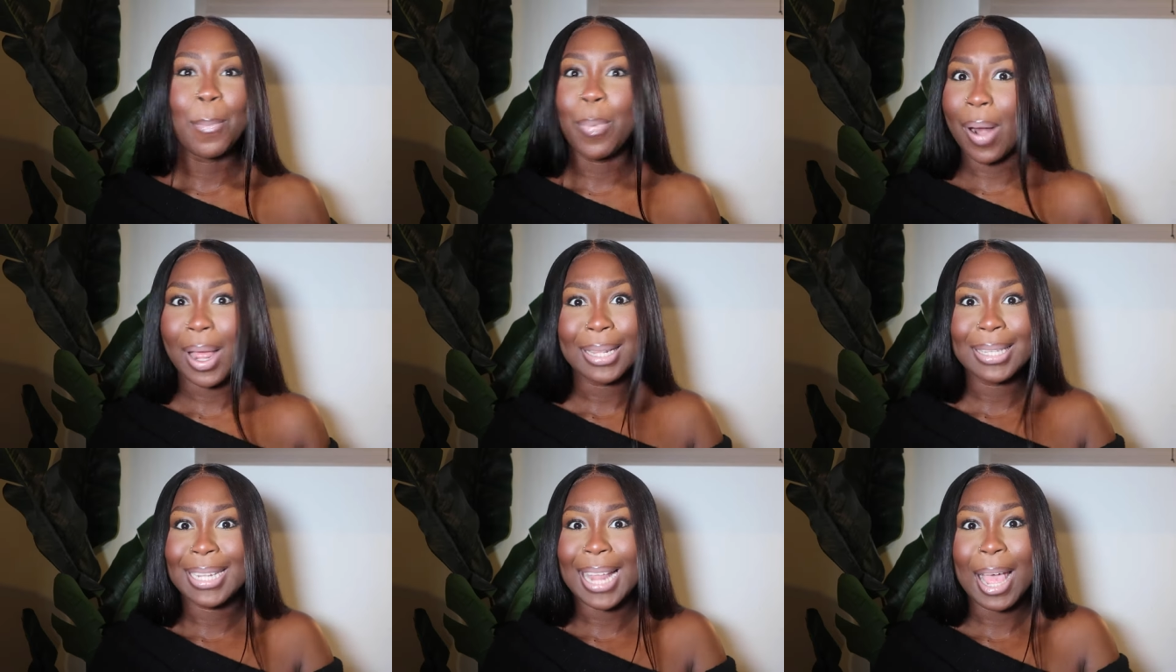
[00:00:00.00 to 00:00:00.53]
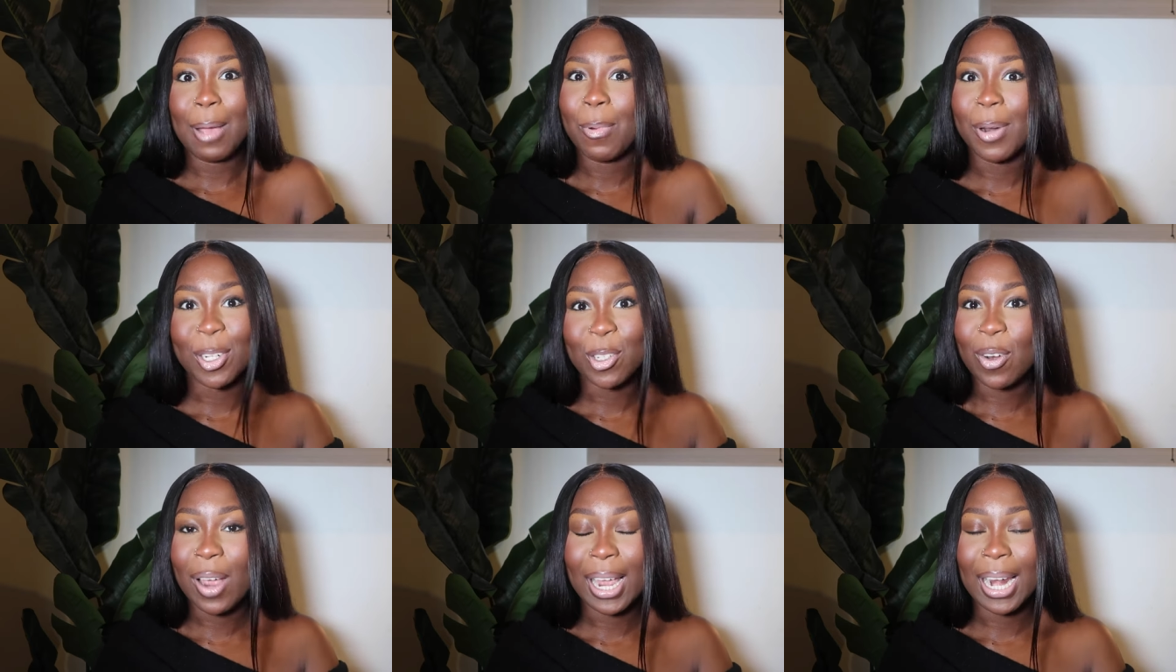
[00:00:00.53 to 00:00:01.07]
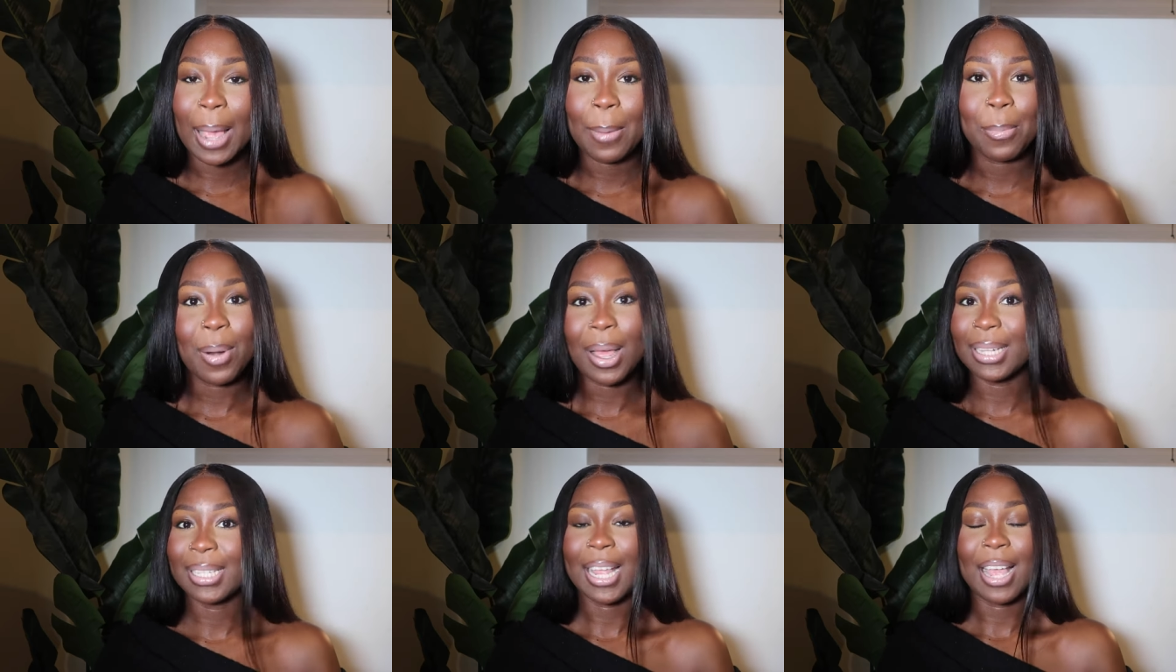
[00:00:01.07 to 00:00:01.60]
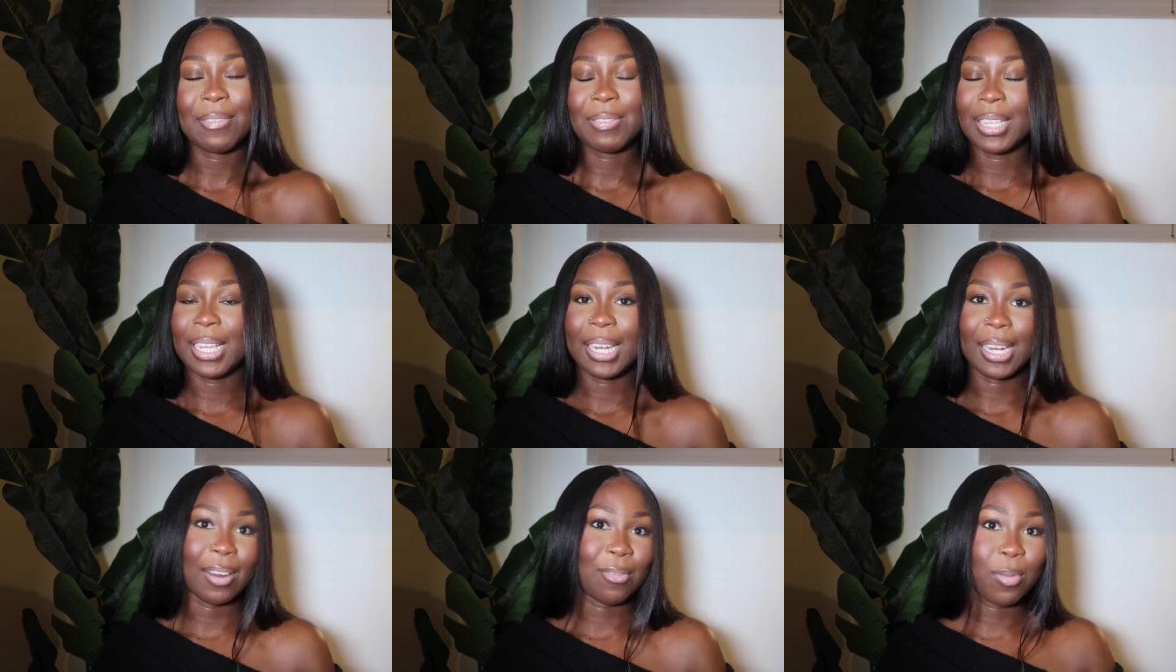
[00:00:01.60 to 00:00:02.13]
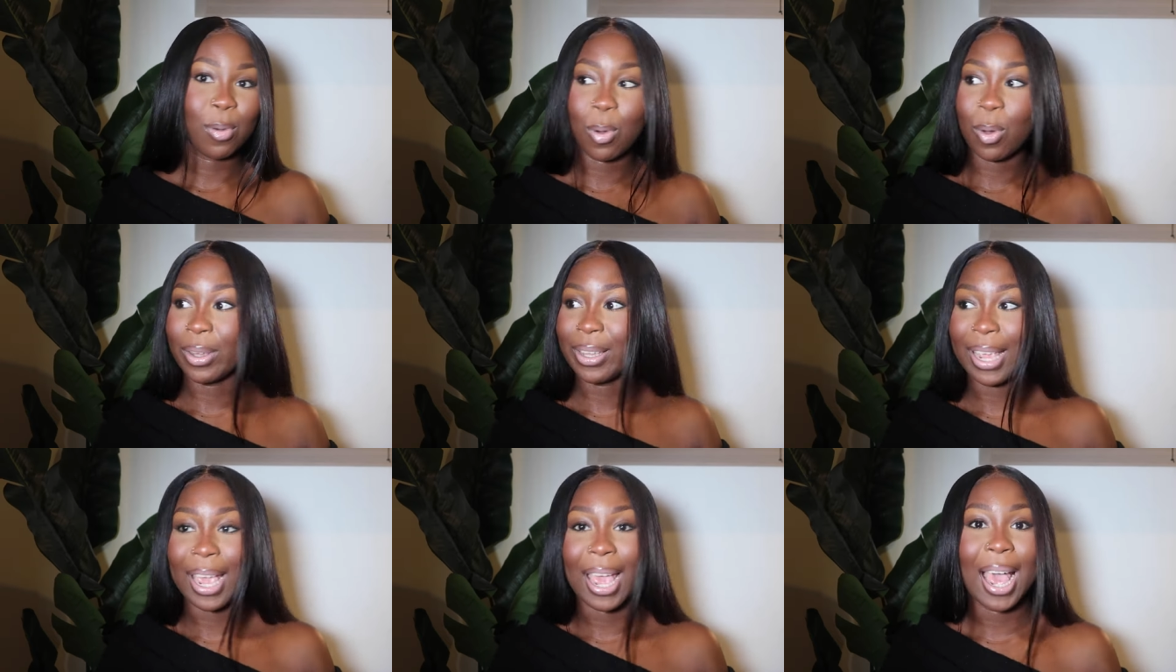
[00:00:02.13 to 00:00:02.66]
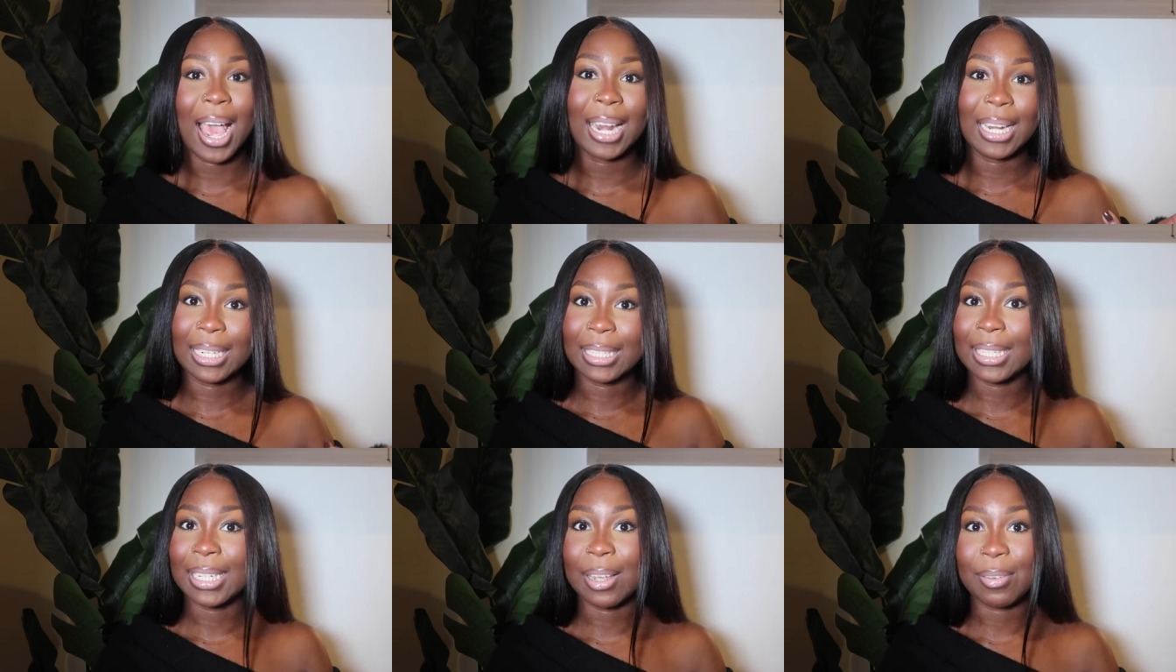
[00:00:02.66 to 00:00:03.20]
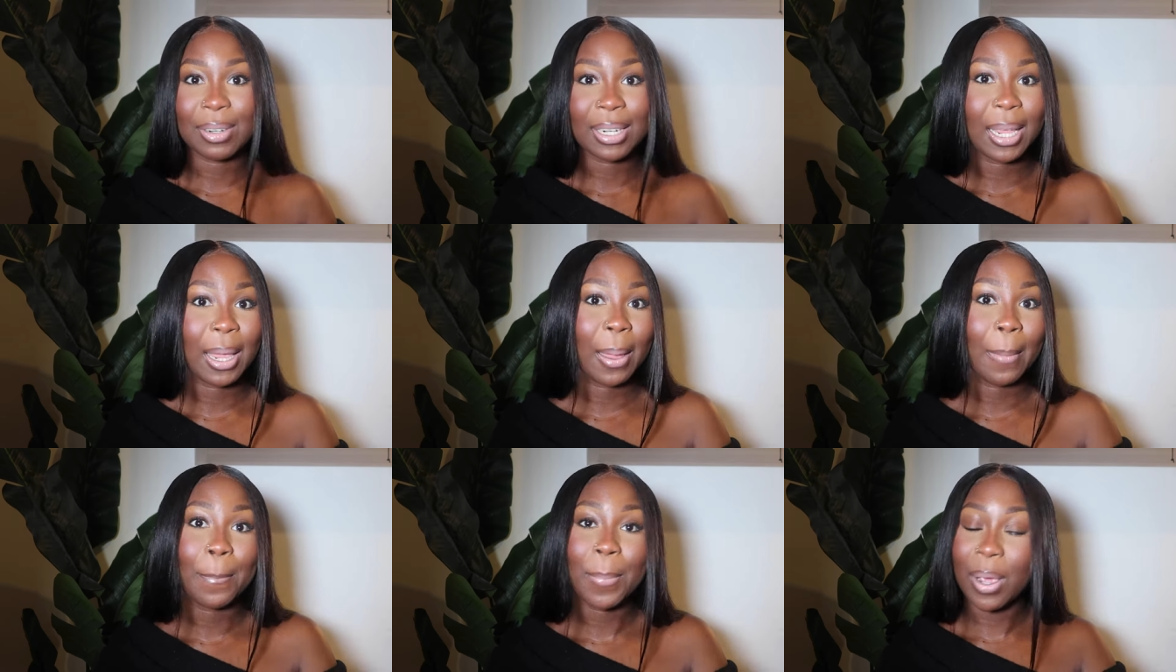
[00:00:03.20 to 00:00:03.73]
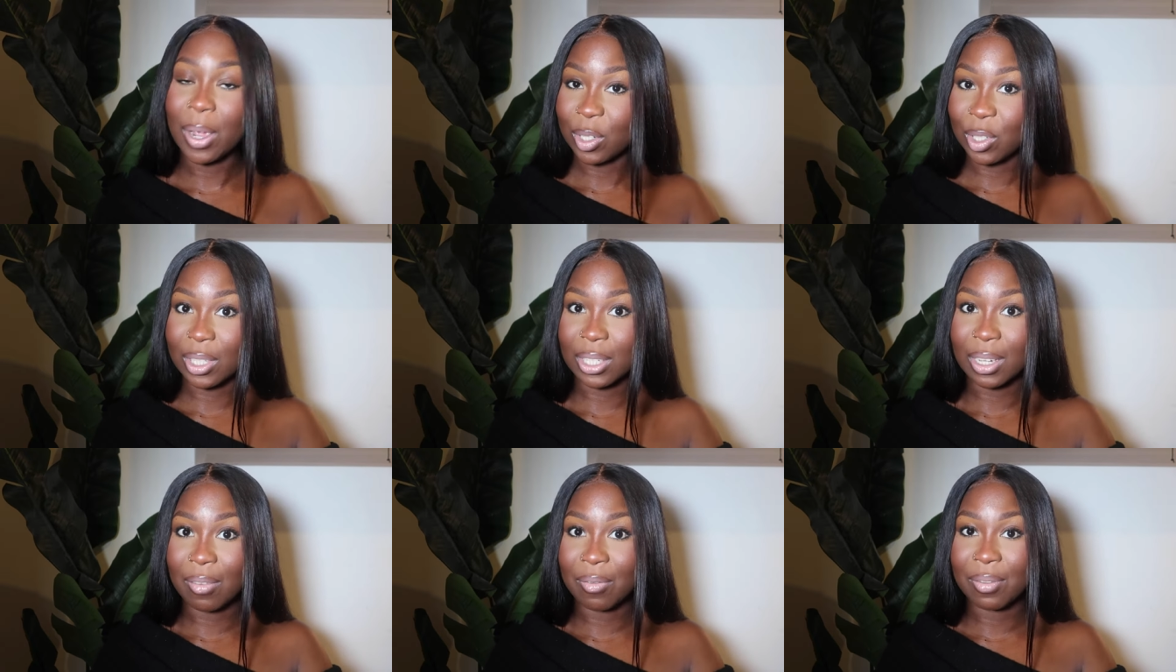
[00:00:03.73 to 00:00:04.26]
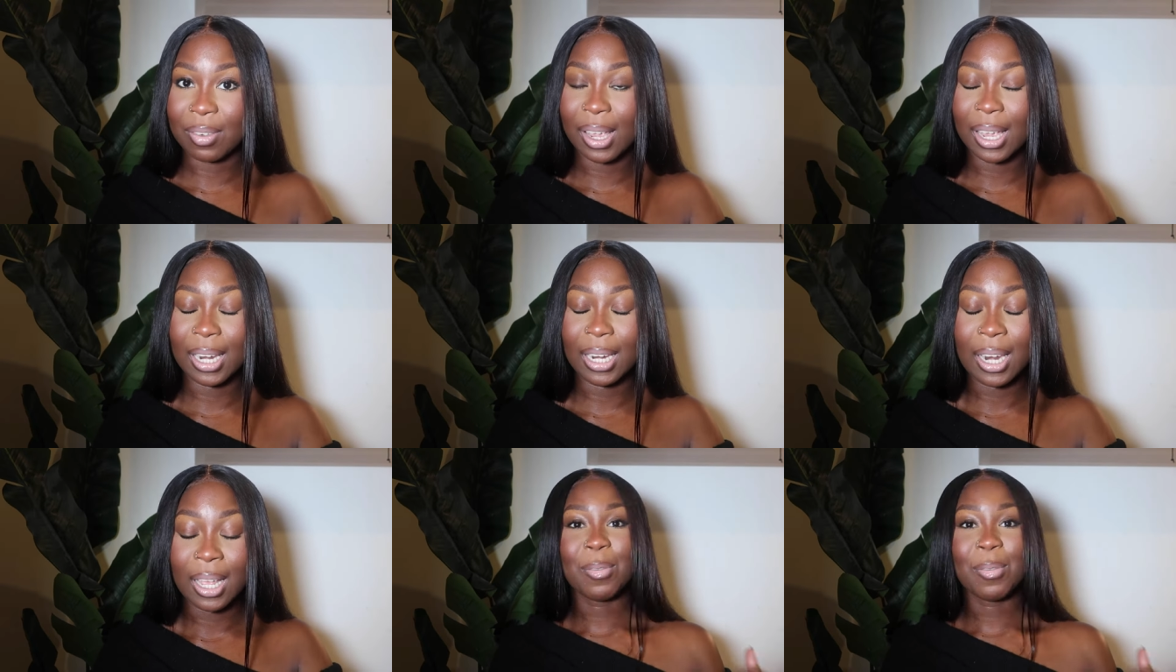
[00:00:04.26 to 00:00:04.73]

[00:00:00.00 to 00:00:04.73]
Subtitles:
brands that I want to try, like brands that I've seen and I thought, yeah, I need to definitely purchase something.